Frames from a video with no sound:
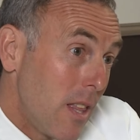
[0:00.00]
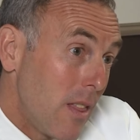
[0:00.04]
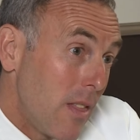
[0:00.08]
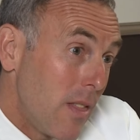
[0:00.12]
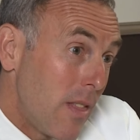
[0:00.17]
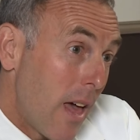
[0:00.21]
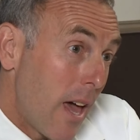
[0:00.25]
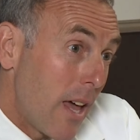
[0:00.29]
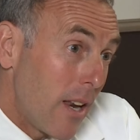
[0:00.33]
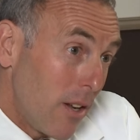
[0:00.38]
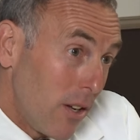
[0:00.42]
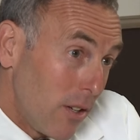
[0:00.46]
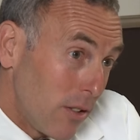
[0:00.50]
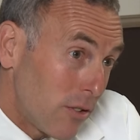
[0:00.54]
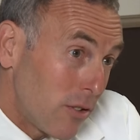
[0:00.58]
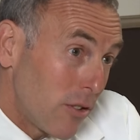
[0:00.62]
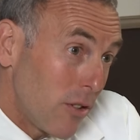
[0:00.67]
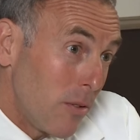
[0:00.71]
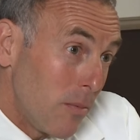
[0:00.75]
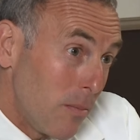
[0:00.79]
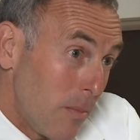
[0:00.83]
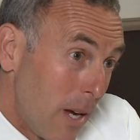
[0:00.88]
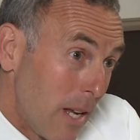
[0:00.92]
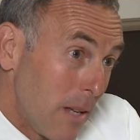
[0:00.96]
that
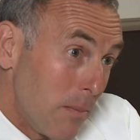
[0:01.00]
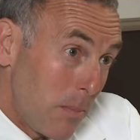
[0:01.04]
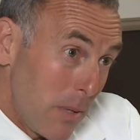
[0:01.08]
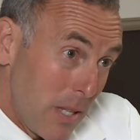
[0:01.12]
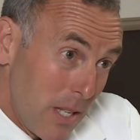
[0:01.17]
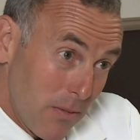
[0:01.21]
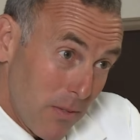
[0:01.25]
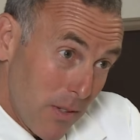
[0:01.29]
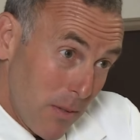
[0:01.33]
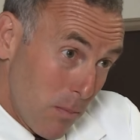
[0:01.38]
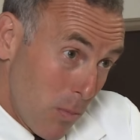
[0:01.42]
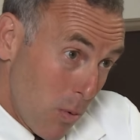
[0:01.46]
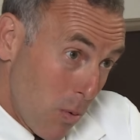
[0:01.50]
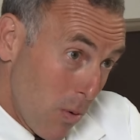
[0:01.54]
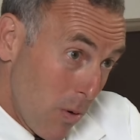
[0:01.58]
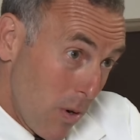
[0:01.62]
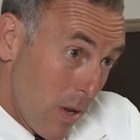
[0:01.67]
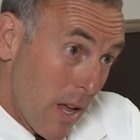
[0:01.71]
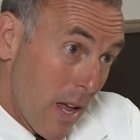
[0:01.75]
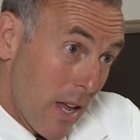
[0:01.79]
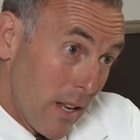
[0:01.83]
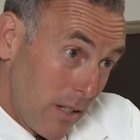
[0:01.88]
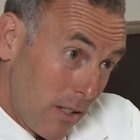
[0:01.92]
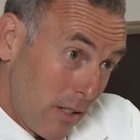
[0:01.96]
also might be even more,
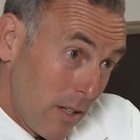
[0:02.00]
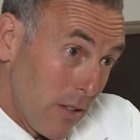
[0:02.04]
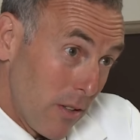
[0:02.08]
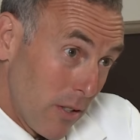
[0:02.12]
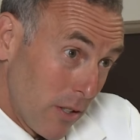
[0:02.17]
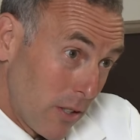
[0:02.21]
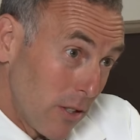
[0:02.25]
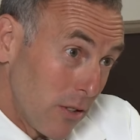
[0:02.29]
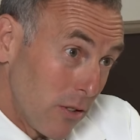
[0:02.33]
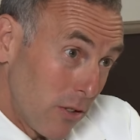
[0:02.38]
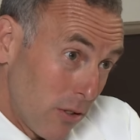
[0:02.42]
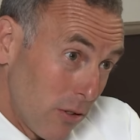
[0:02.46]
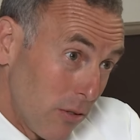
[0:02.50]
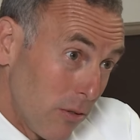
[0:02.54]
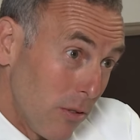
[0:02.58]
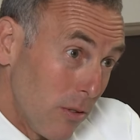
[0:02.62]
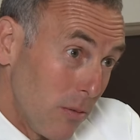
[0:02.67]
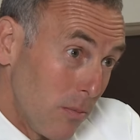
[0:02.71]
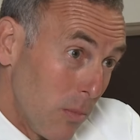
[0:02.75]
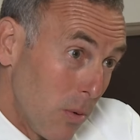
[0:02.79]
add to the concern